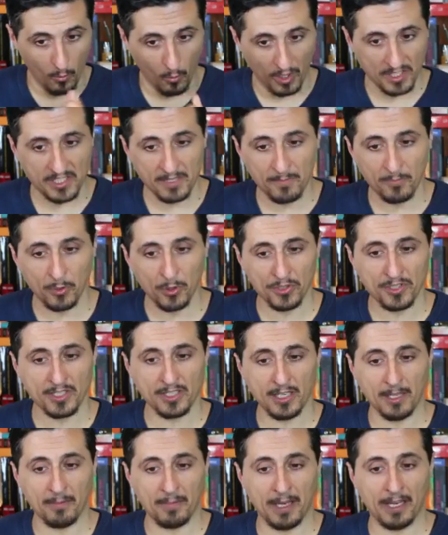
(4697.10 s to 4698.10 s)
what's
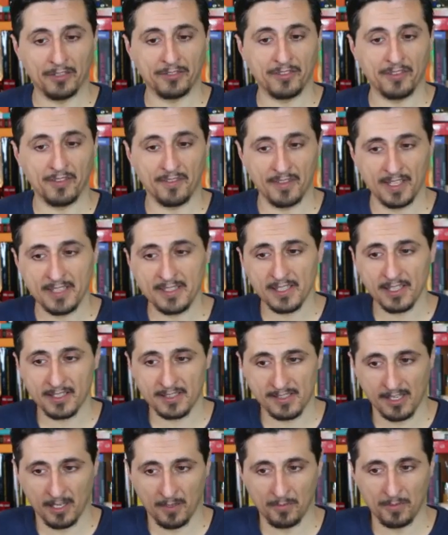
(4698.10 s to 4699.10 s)
important about this
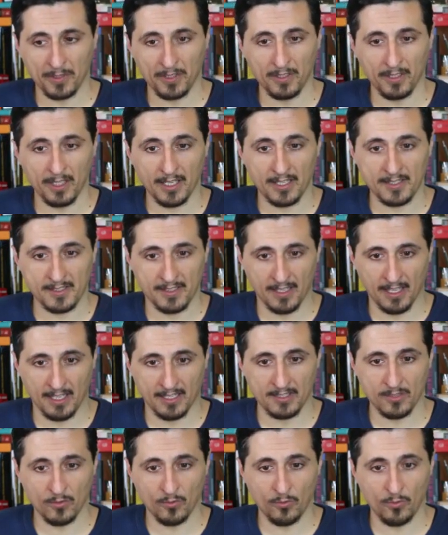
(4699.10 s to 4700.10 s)
example is
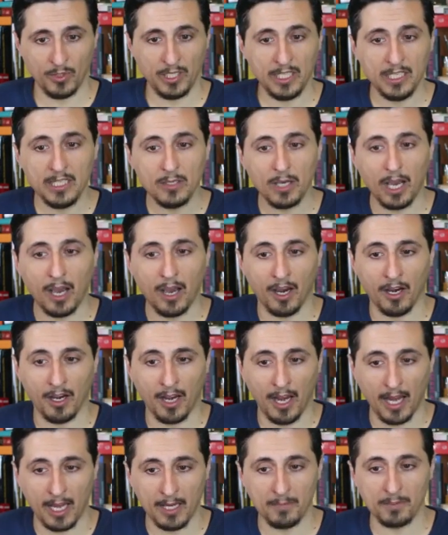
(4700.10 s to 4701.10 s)
that we are
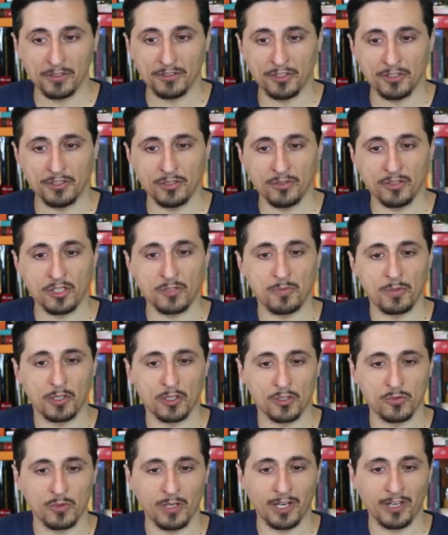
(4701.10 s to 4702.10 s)
able to do this
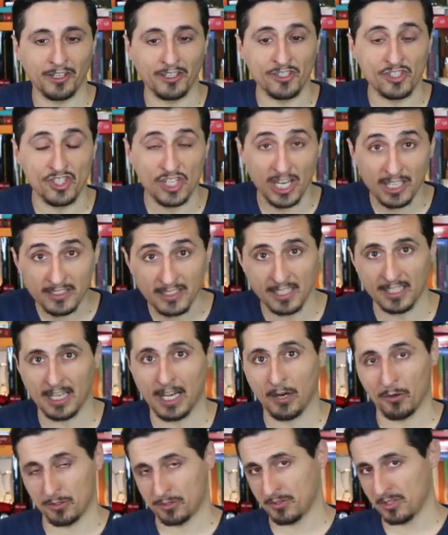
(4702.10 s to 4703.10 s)
because we are injecting
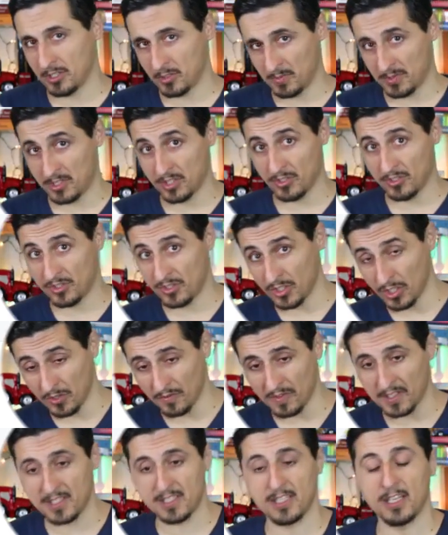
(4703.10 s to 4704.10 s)
our transmission
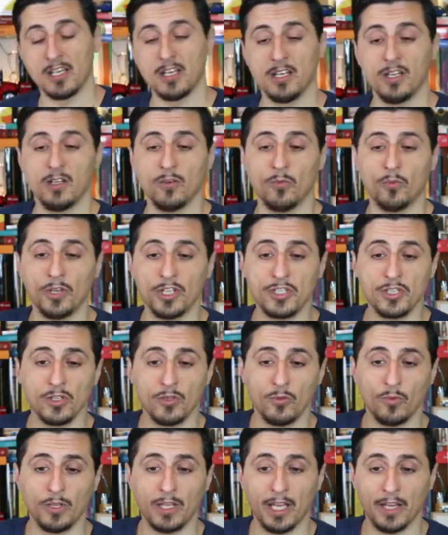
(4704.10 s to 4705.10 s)
service, which
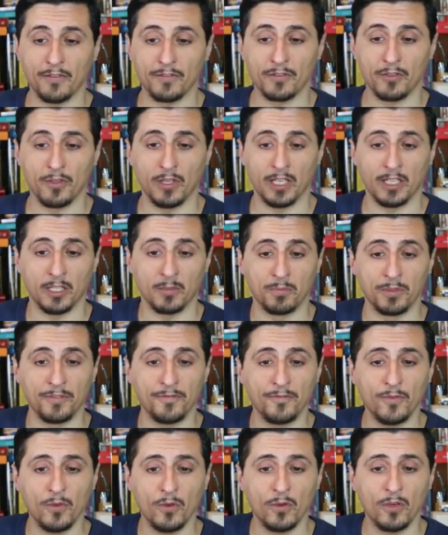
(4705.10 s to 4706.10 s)
we have created
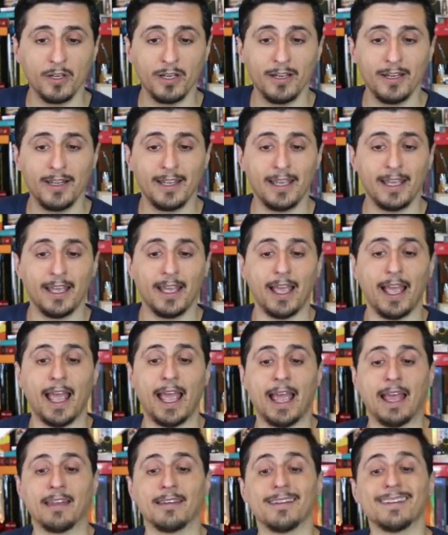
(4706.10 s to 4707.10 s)
before
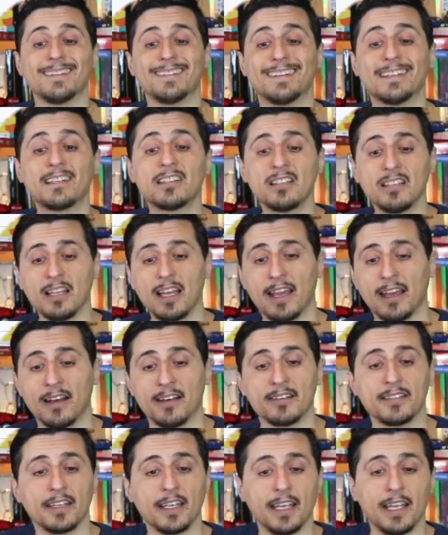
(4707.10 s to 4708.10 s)
and
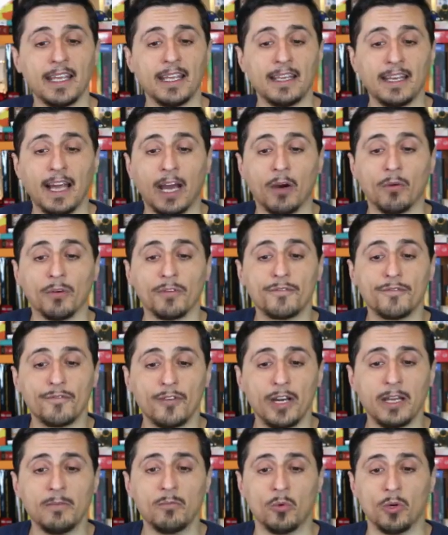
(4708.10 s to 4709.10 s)
declared in our
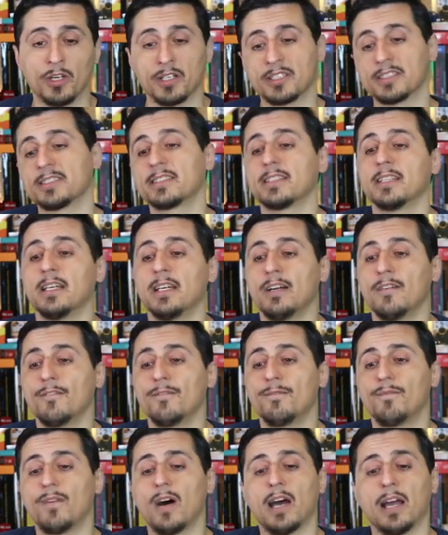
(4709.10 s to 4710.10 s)
frameworks
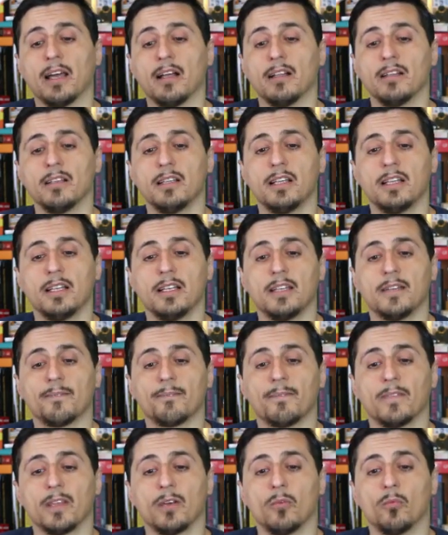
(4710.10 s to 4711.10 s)
file
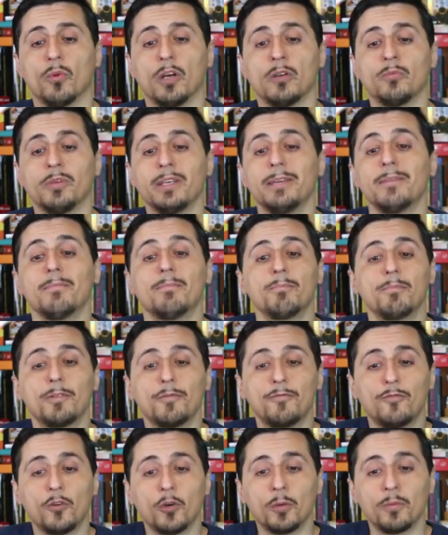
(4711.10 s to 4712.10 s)
when we
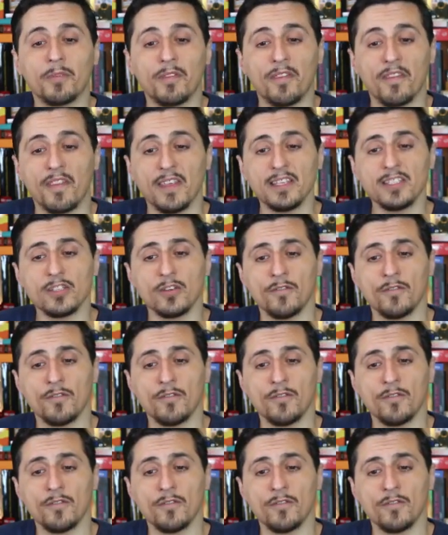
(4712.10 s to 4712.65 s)
performed this